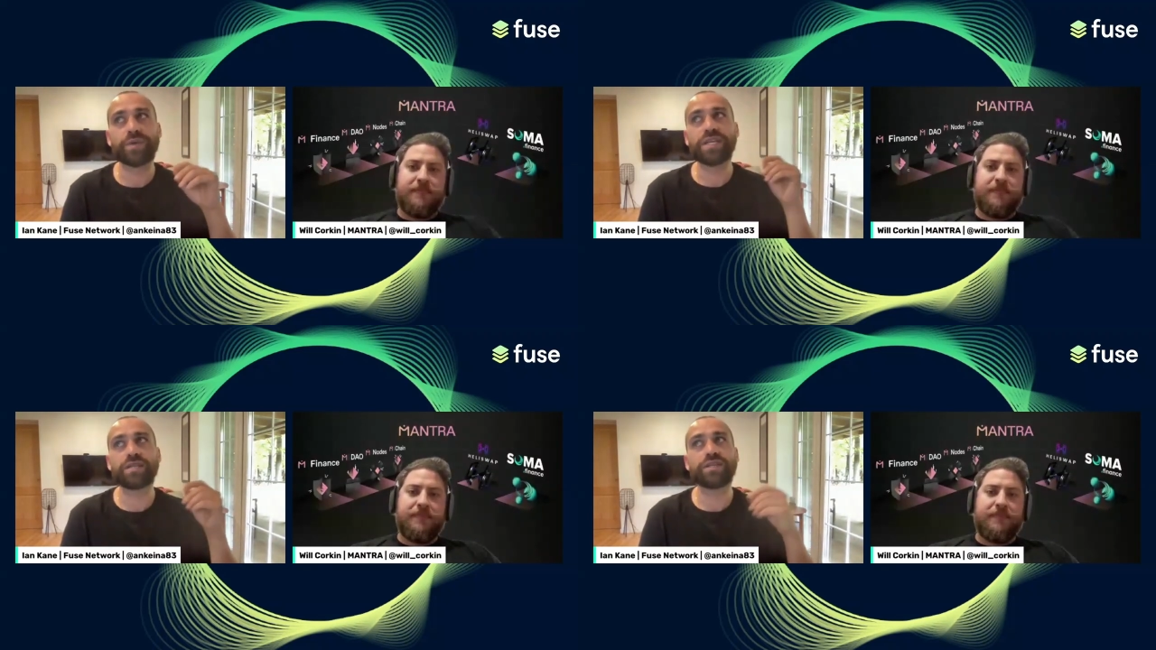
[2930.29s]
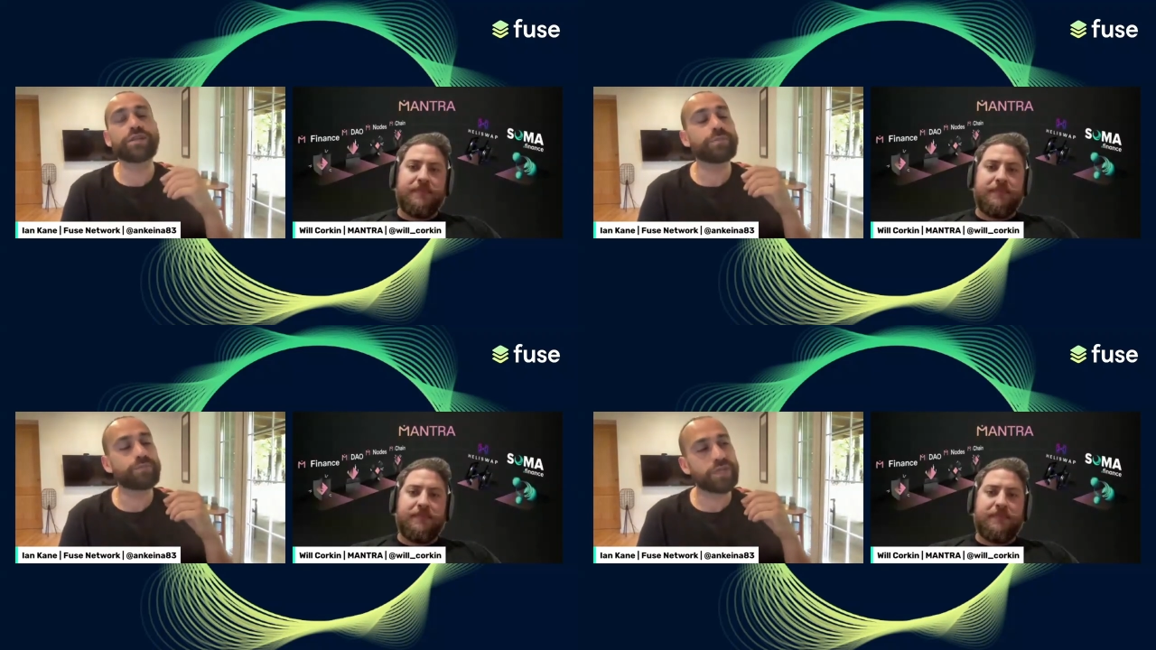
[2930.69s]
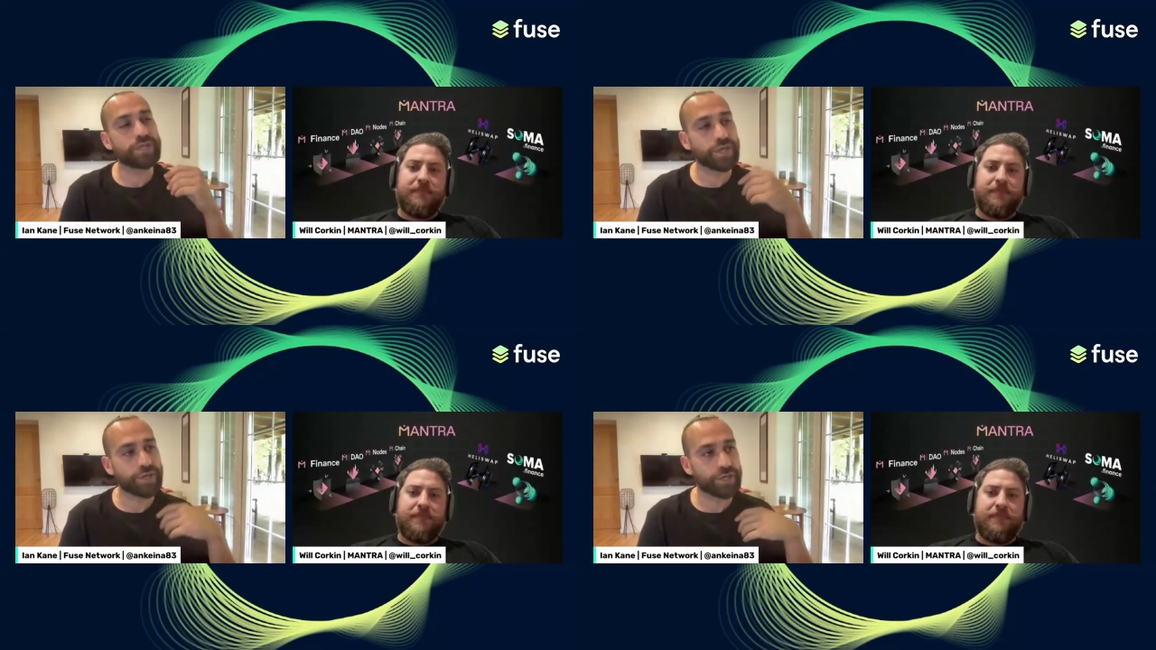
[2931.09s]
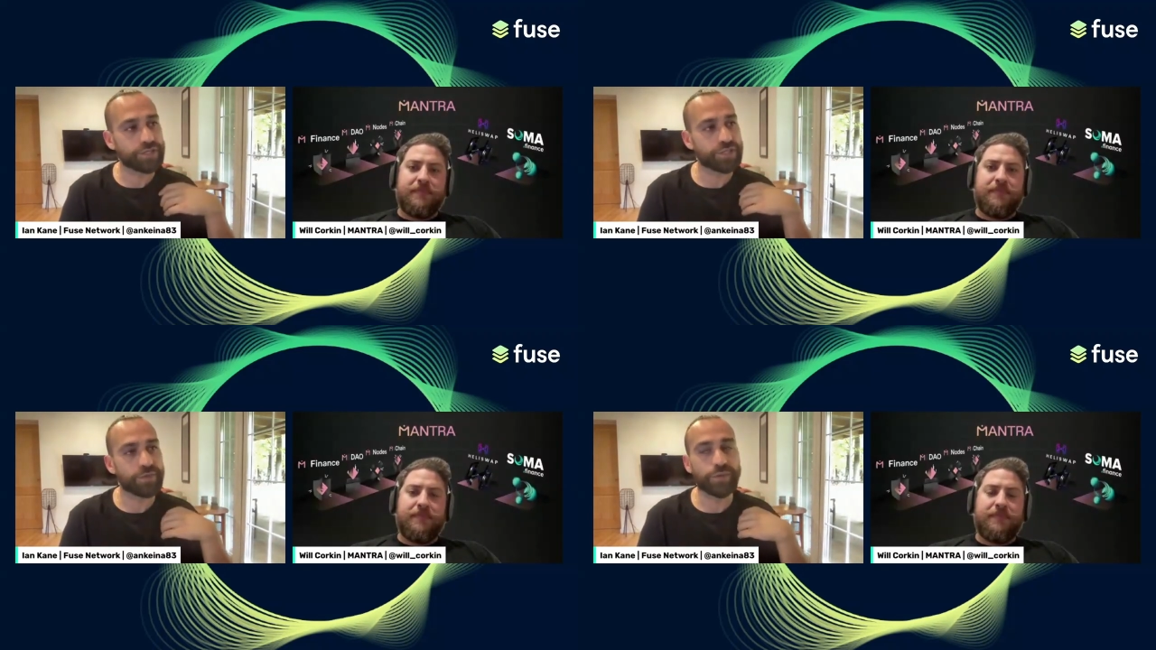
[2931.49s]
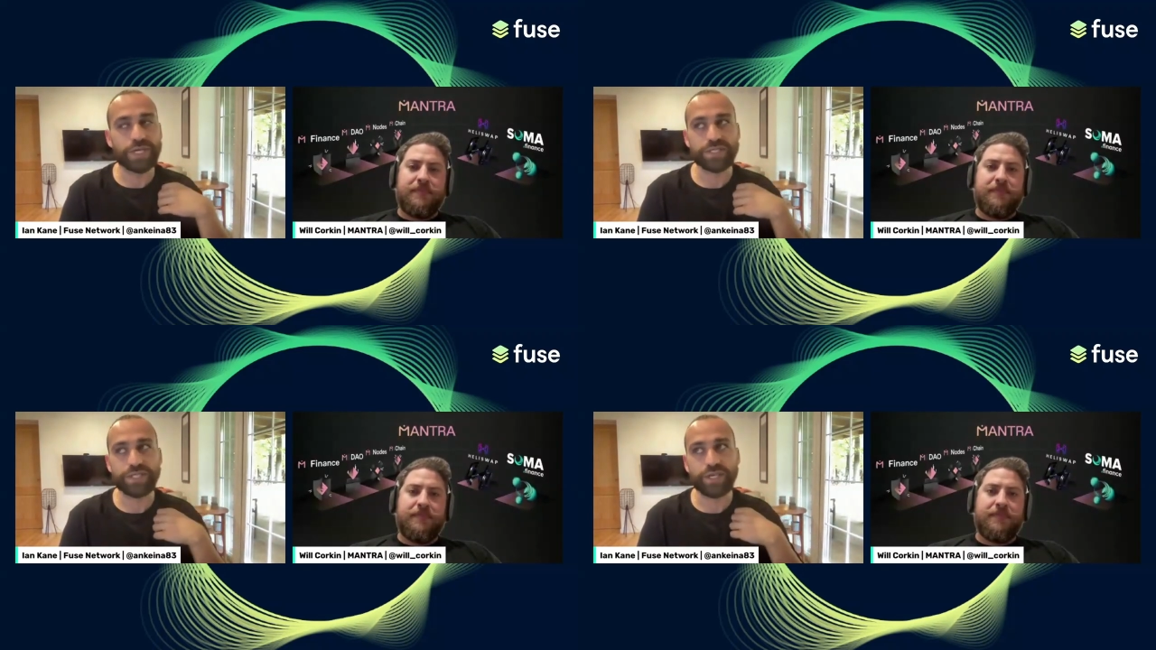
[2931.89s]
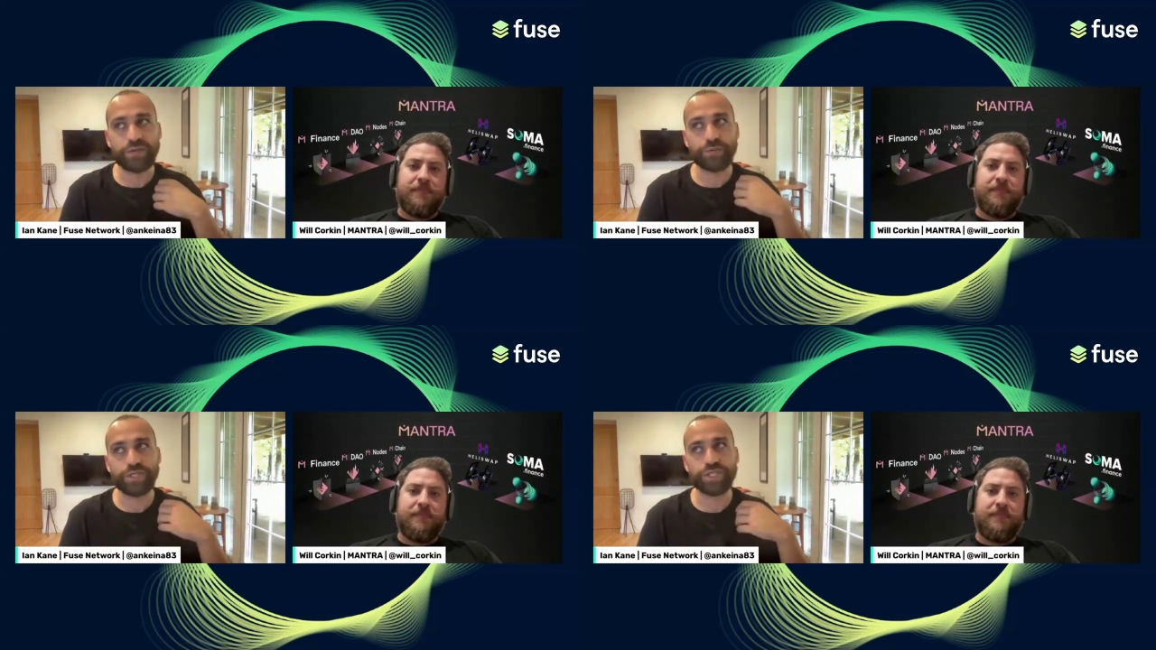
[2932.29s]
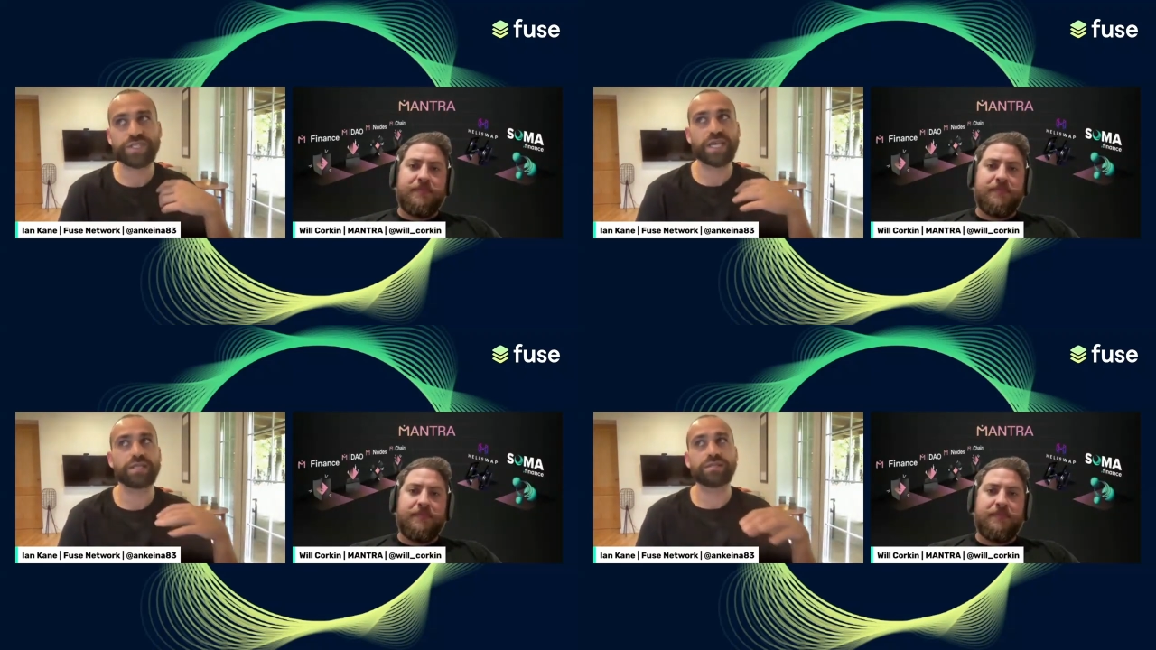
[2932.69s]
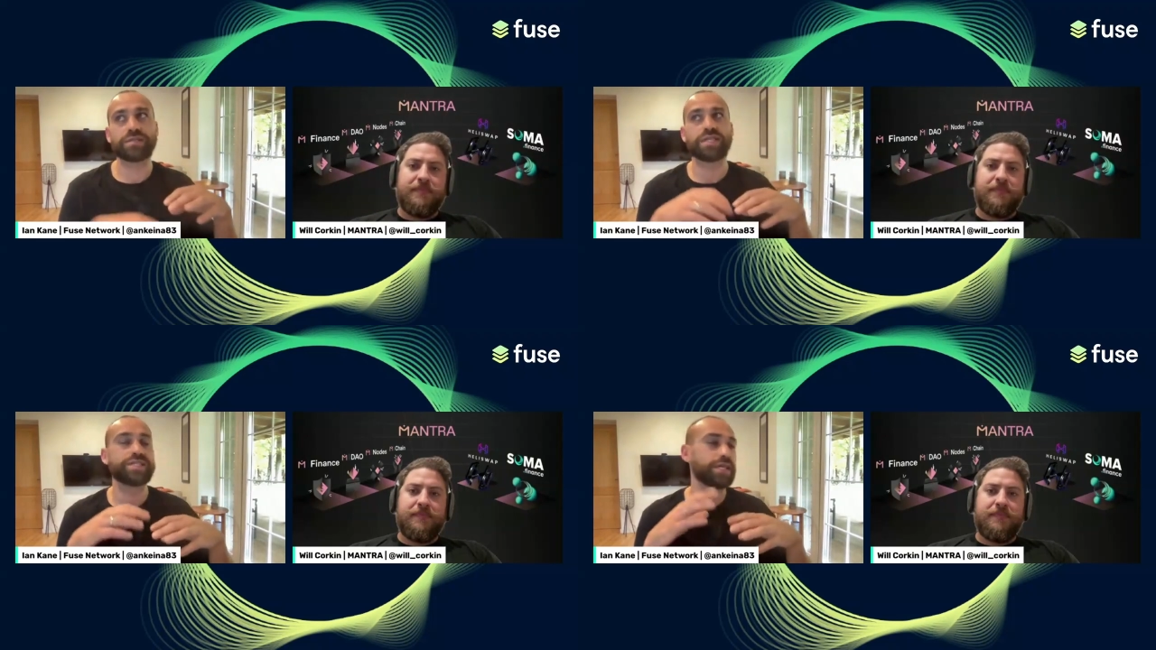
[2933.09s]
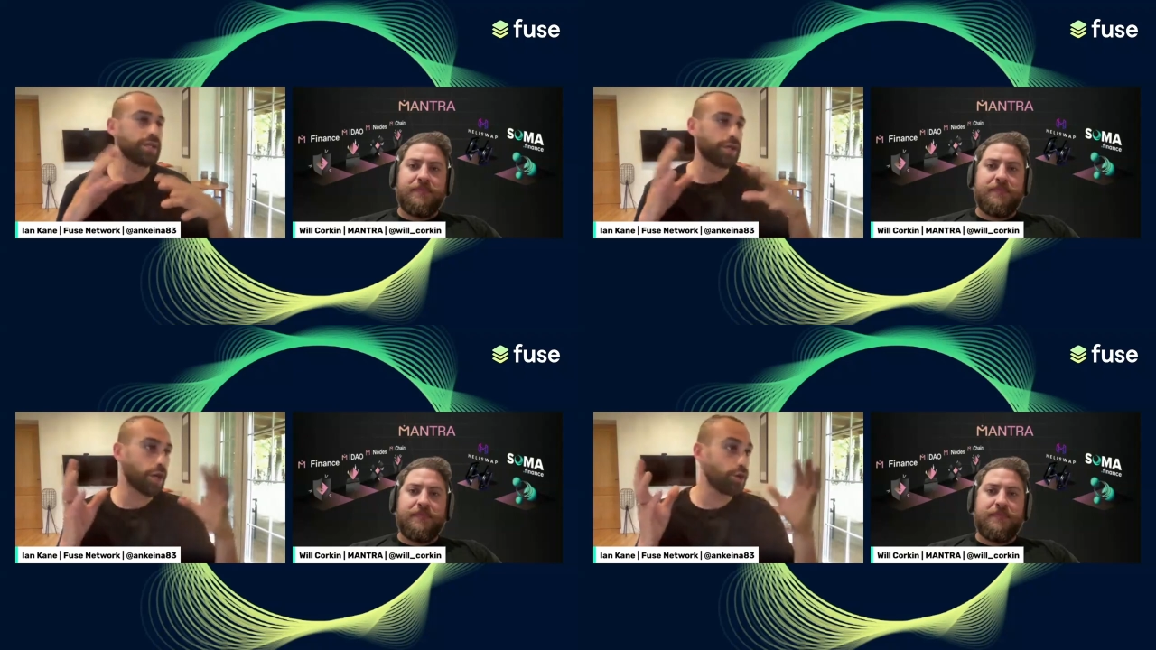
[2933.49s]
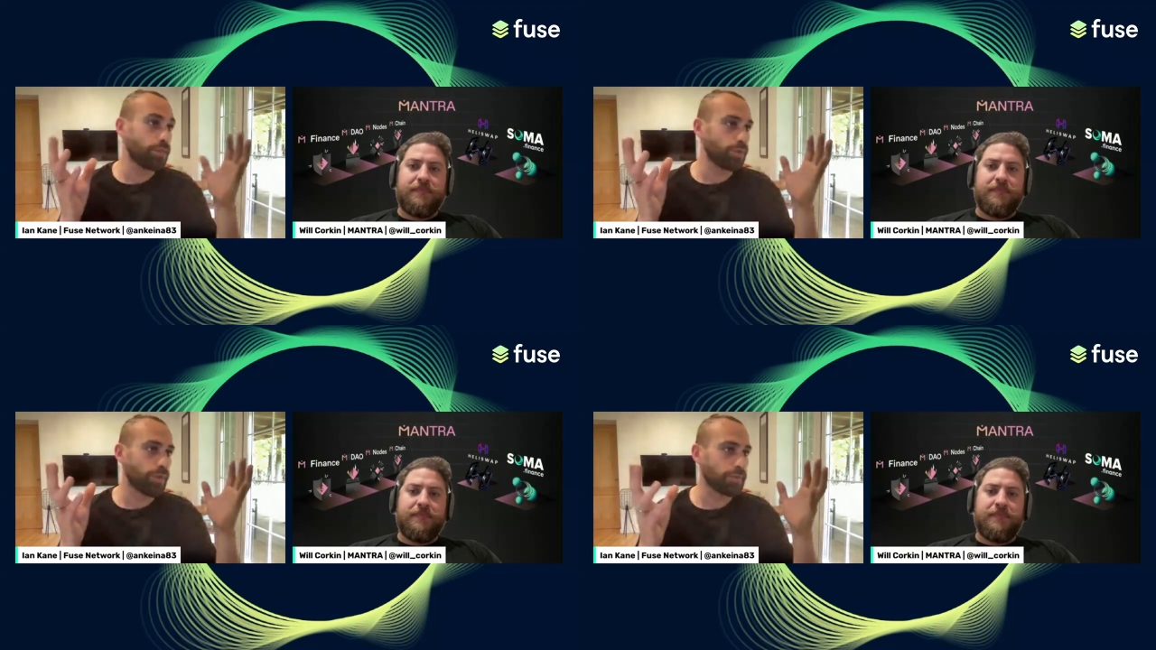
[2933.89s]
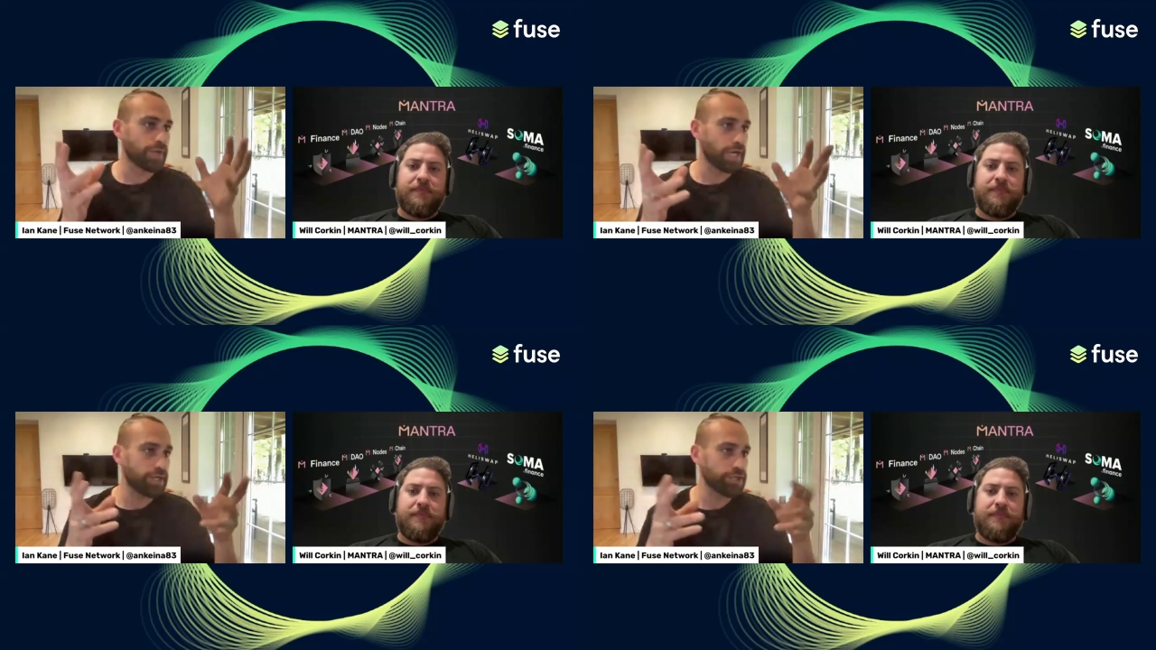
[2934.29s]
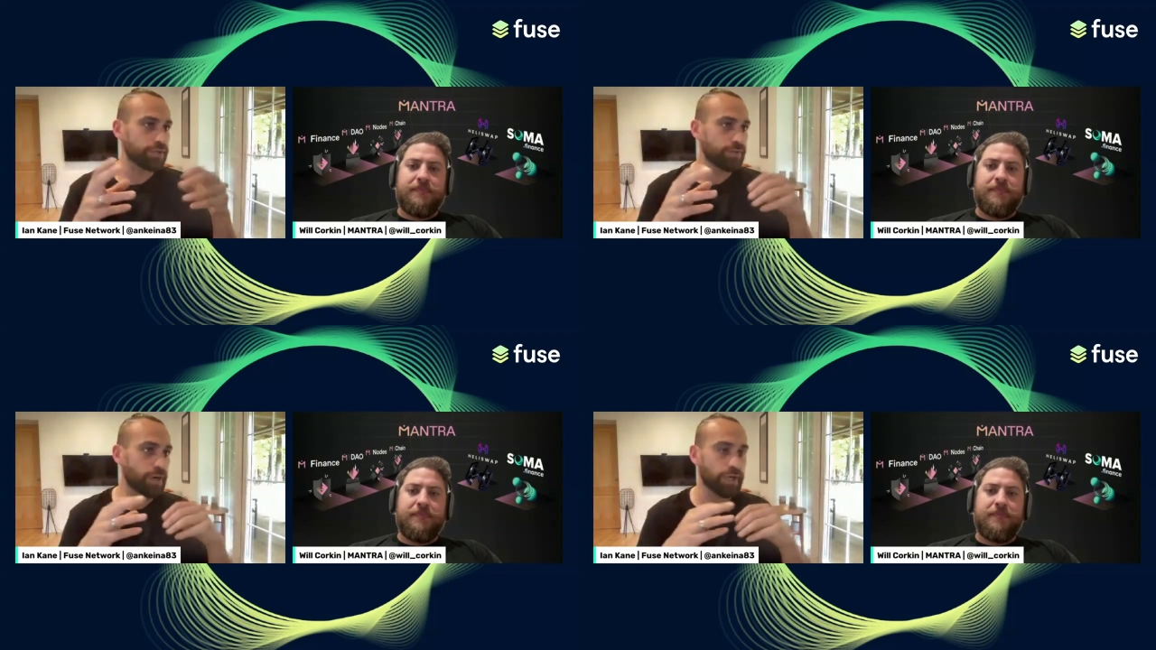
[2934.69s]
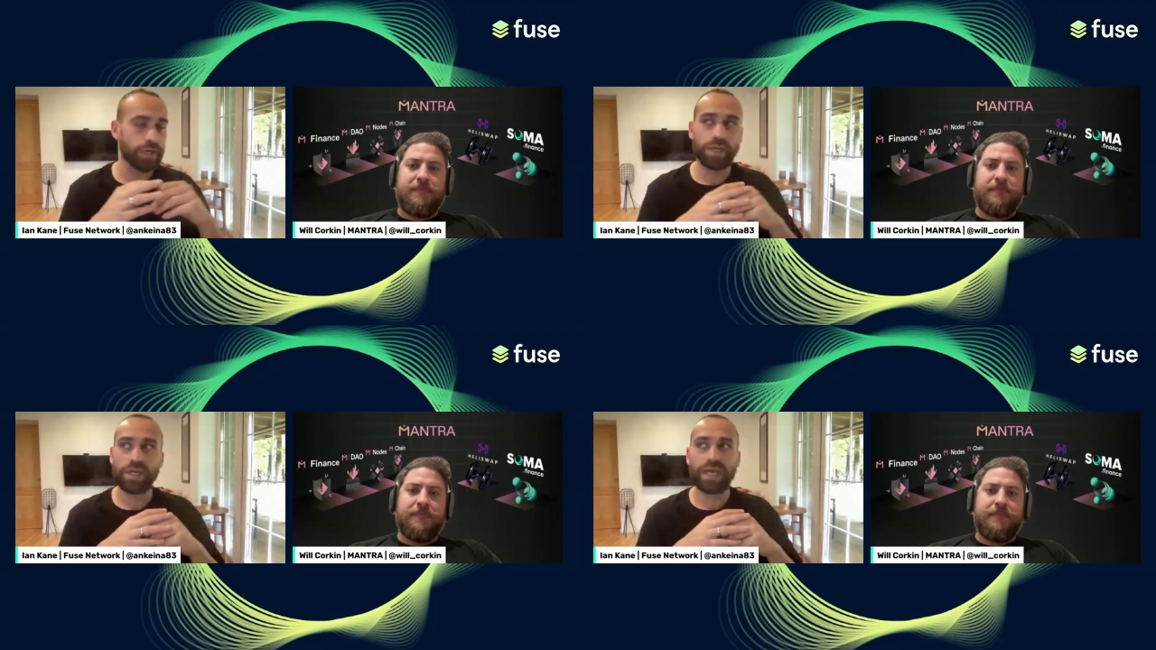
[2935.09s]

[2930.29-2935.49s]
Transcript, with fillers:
Speaker 1: I mean, the other thing that occurs to me, Will, is that if we just take let's take the global population, right?